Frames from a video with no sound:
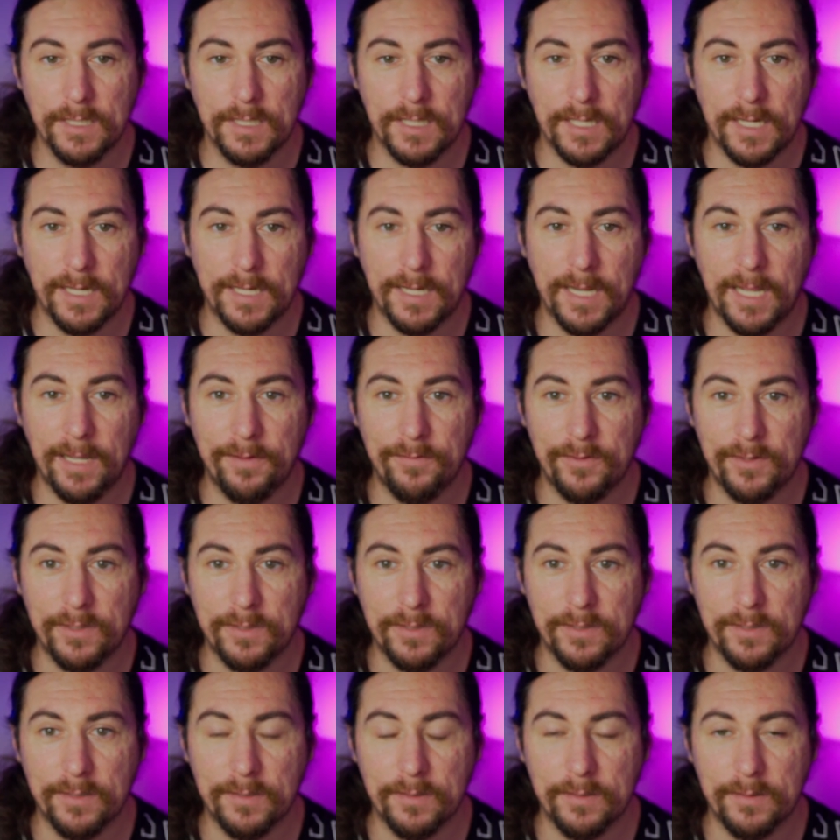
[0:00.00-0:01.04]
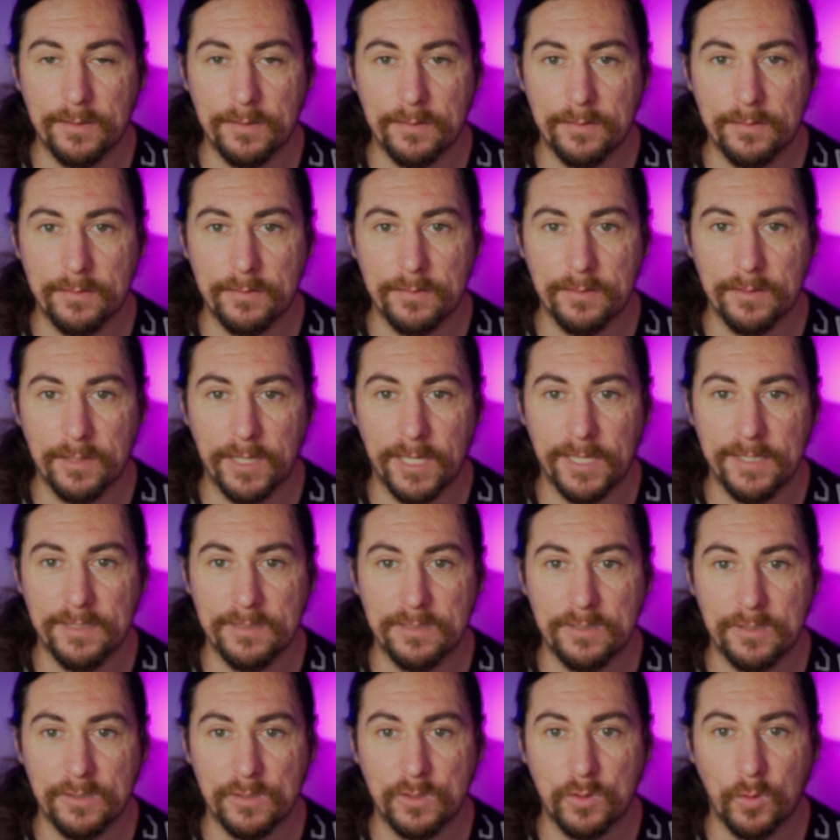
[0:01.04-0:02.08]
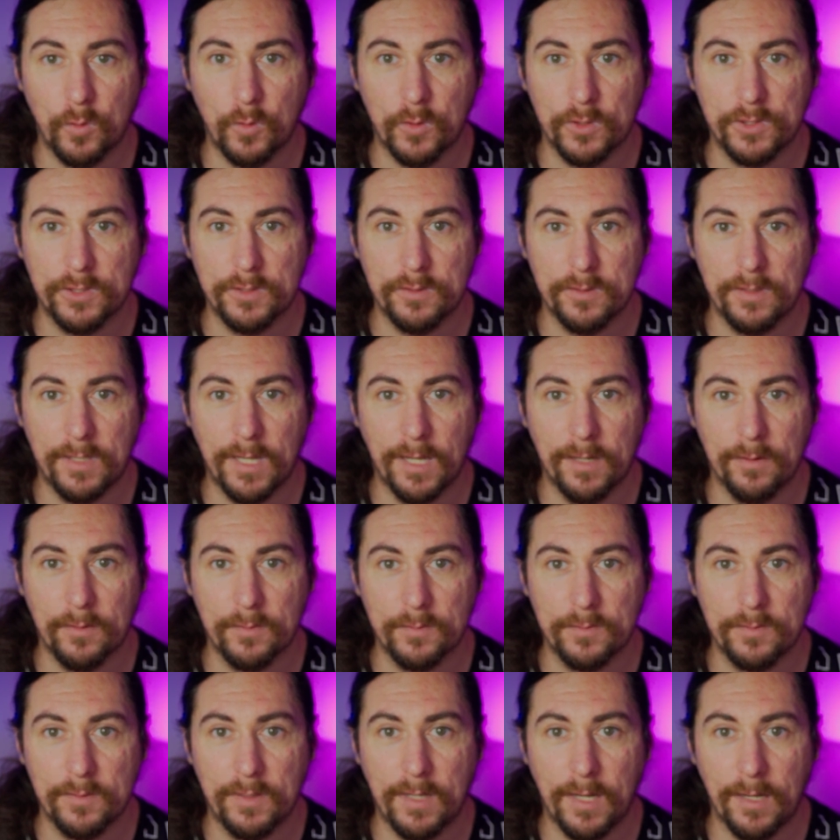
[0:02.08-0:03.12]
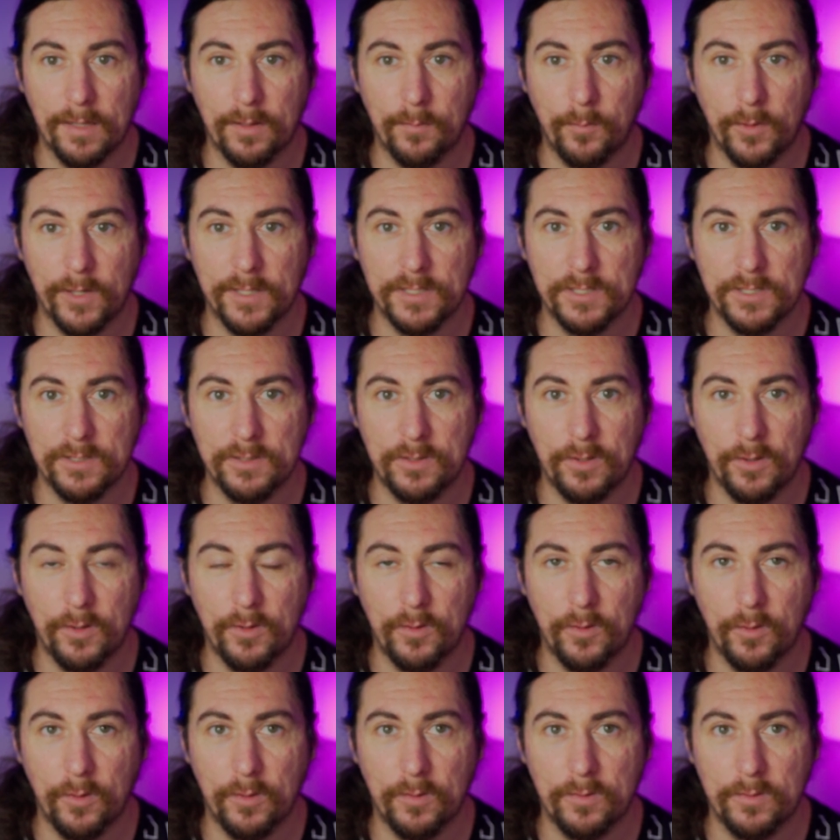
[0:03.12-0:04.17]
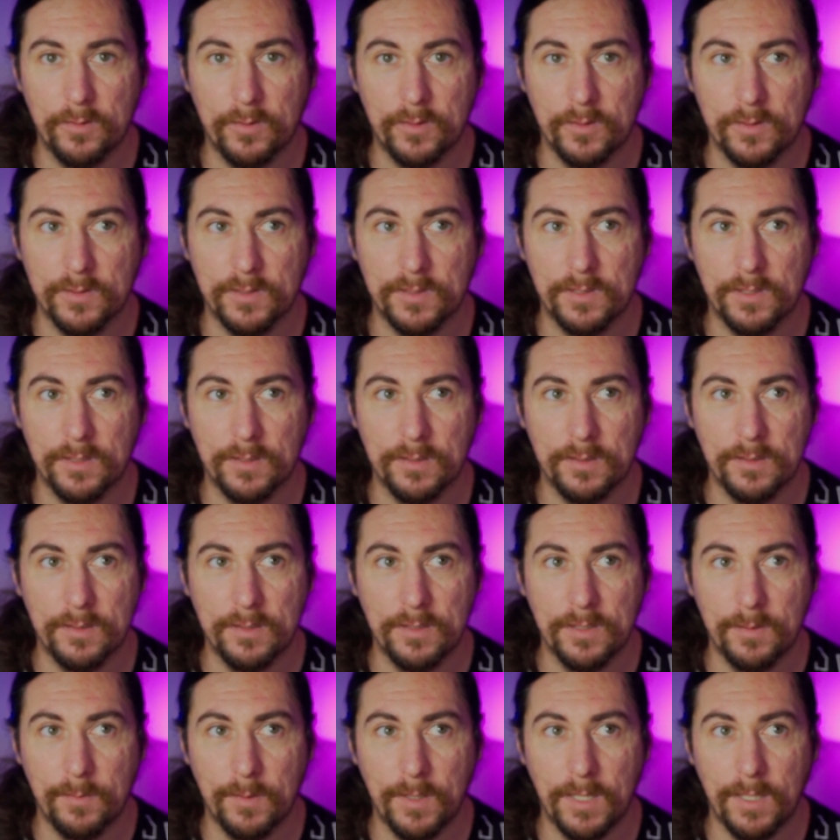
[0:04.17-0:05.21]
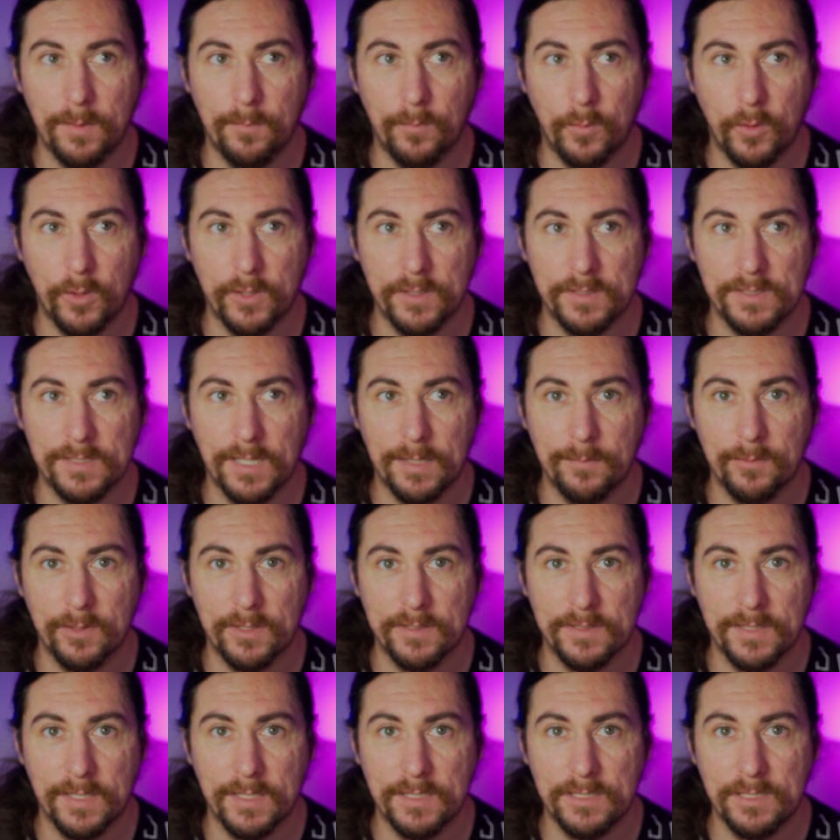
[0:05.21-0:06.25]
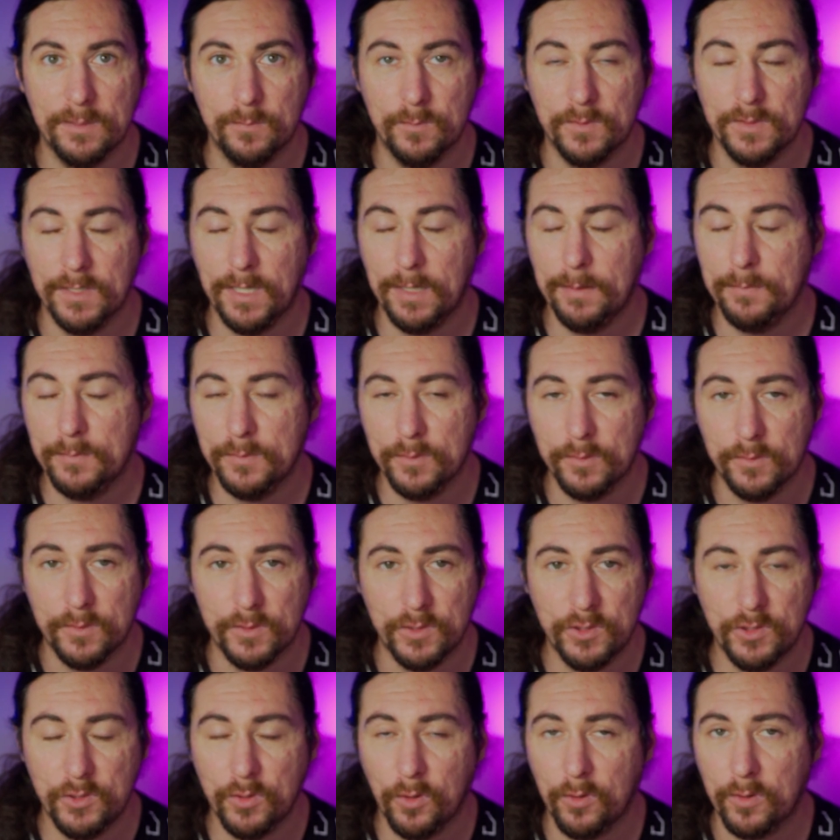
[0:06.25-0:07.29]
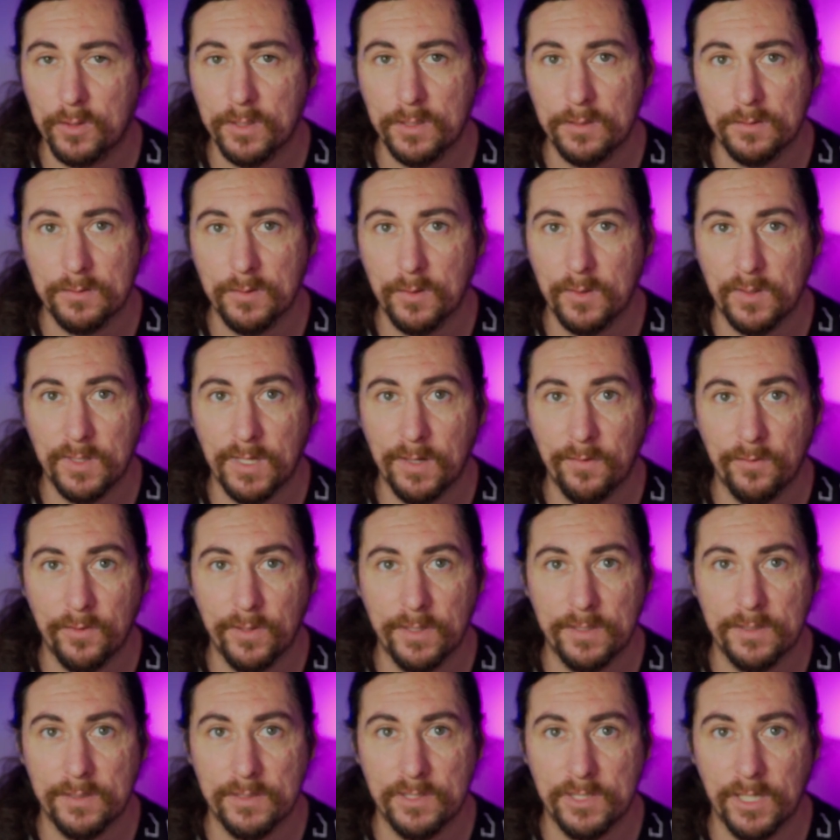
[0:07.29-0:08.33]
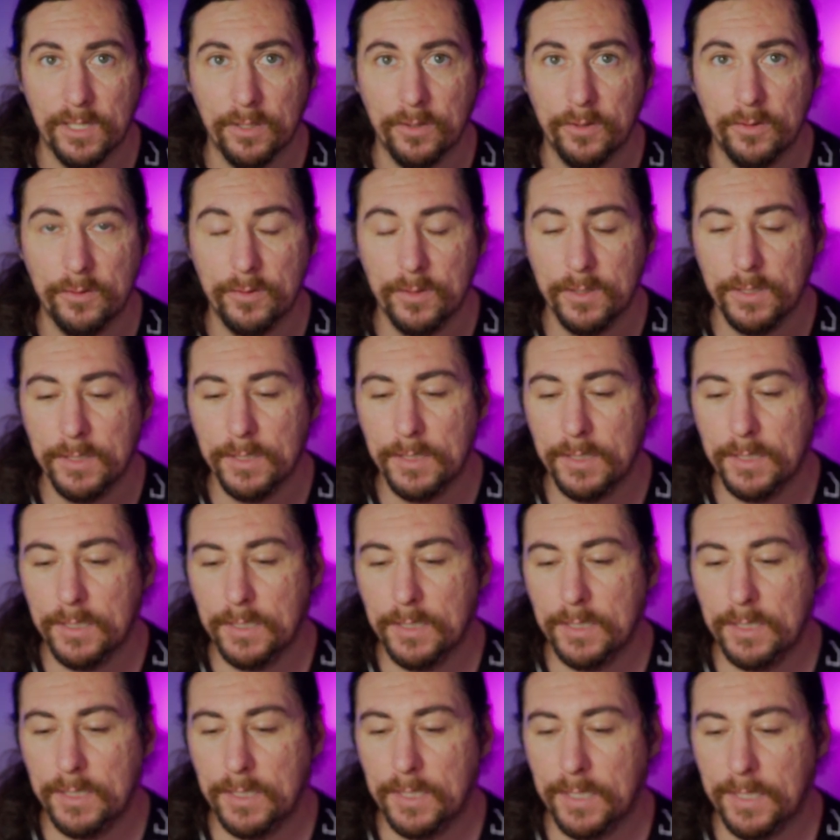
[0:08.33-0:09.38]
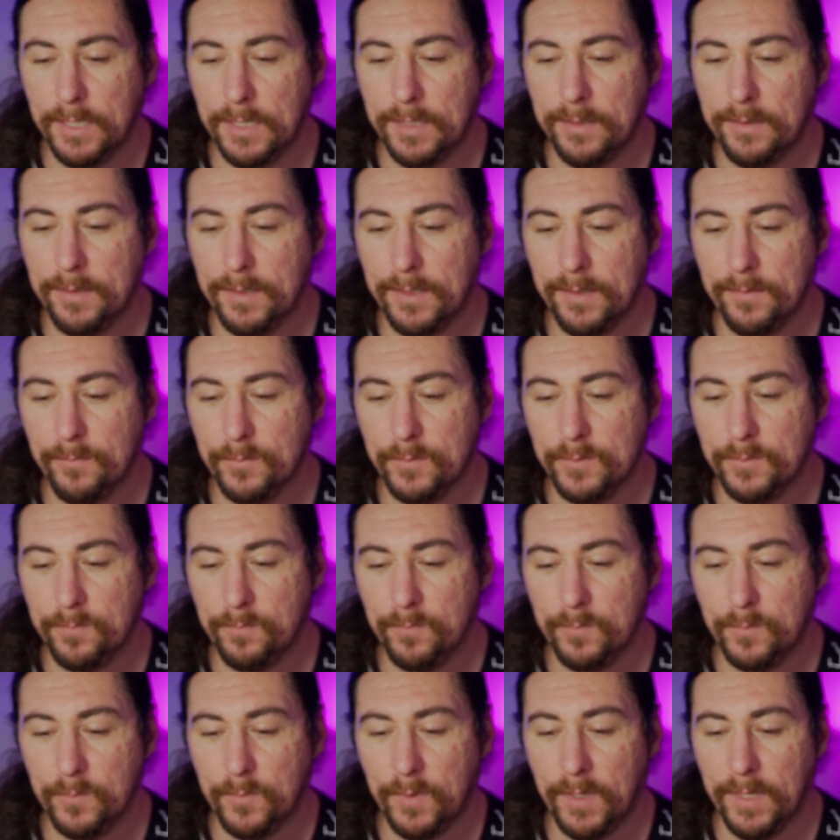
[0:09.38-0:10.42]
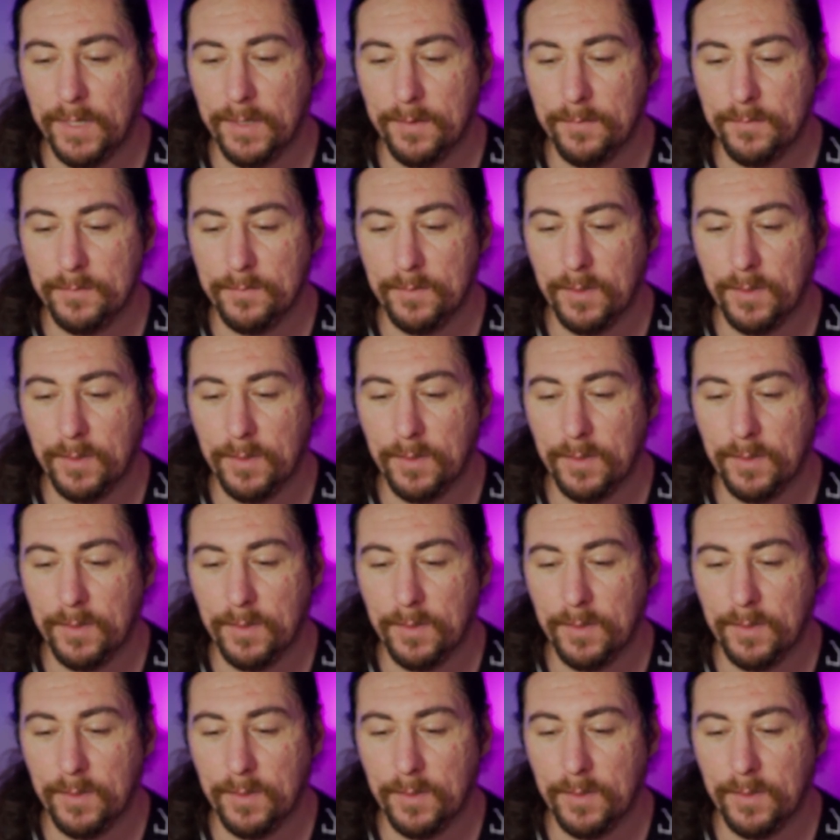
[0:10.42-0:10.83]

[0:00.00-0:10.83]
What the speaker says: and having the lens distortion calibration turned on, because the in-body stabilization was absolutely shocking. Turned everything to jello, and was, yeah,